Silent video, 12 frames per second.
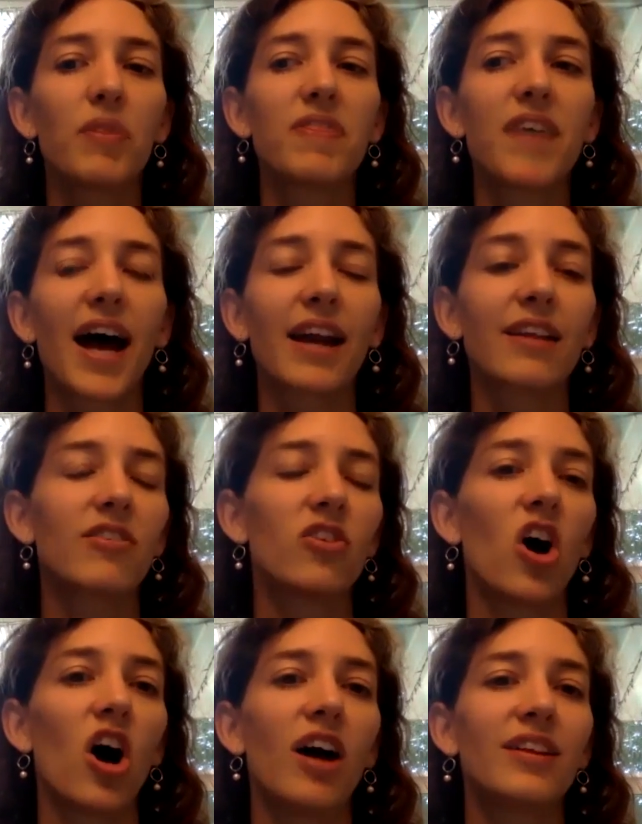that is
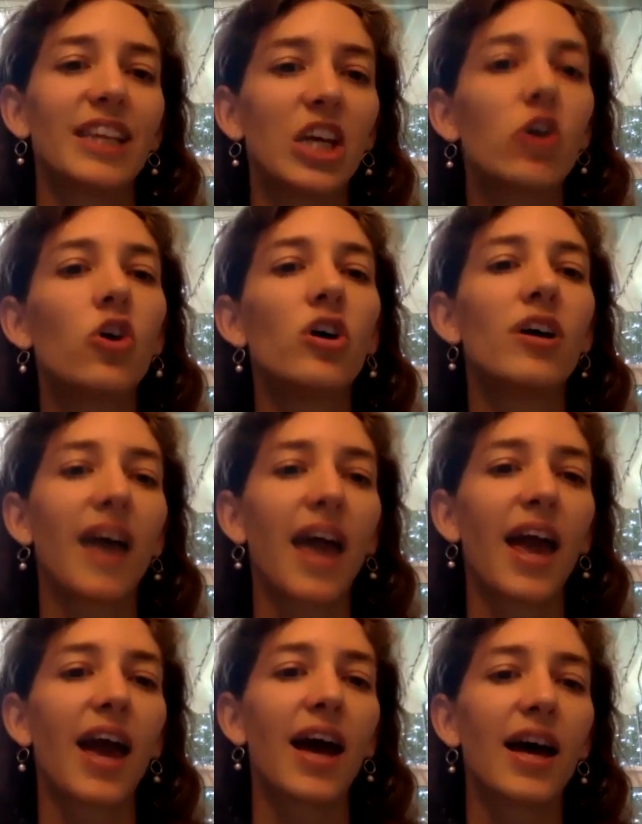not legal
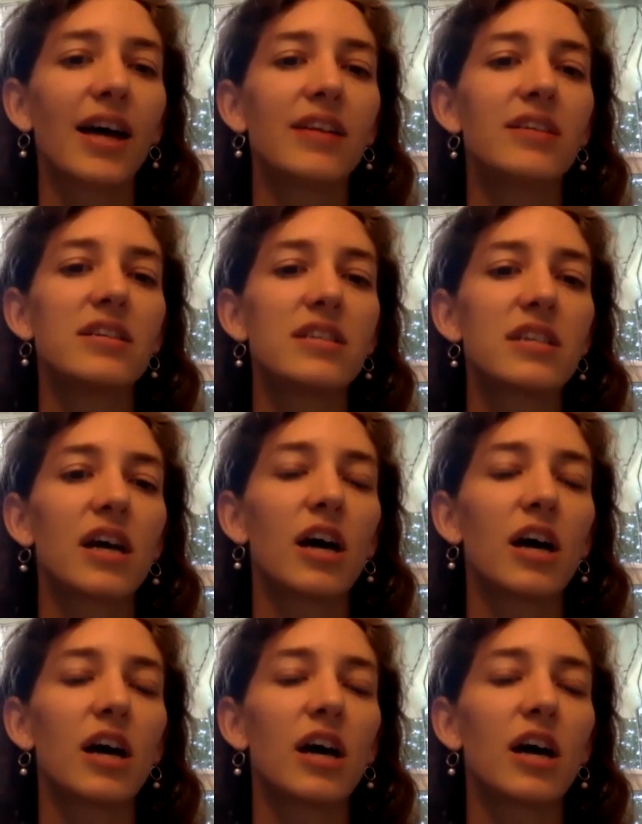and